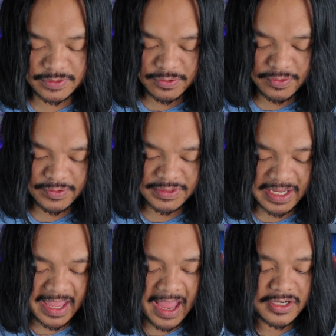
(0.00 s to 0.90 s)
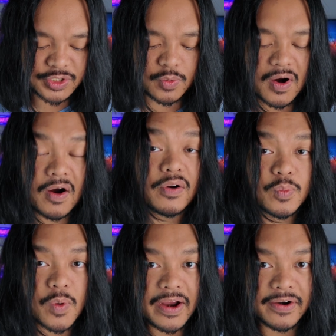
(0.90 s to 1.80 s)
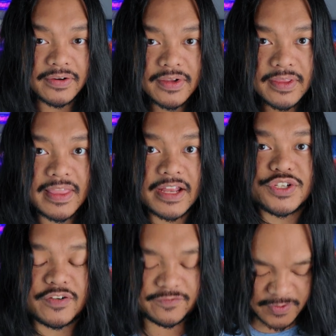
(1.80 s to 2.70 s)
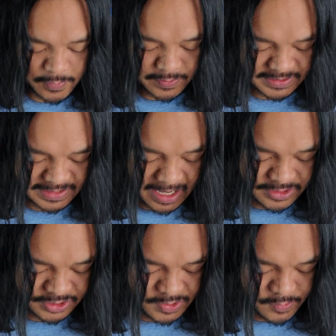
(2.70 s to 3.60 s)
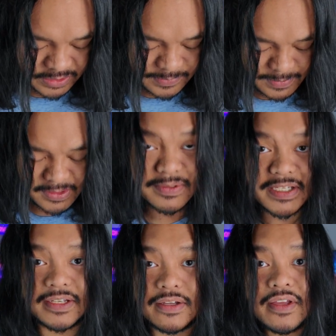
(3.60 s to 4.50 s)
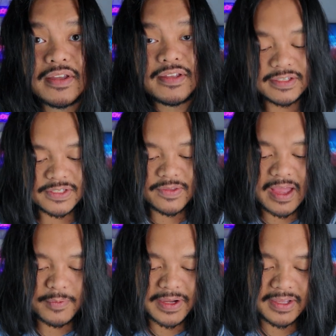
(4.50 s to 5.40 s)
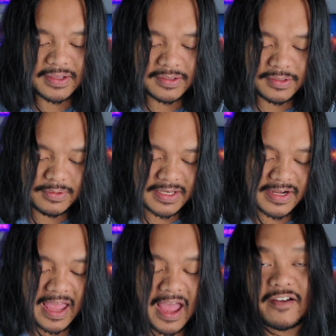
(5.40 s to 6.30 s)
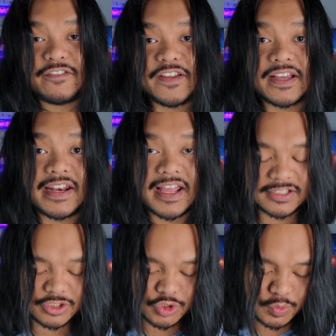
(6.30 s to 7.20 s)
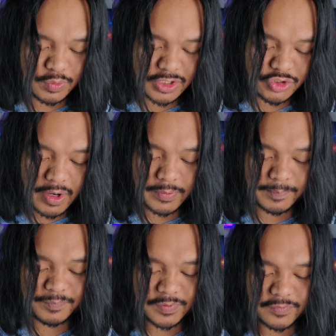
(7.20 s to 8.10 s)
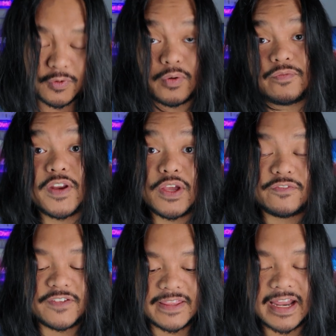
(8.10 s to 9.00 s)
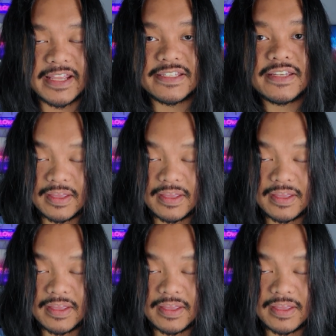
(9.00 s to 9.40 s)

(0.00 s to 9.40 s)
So there's a actual hard wire that your phone is actually going to be using, so that way you can have it connect to the drone for video feed, that is.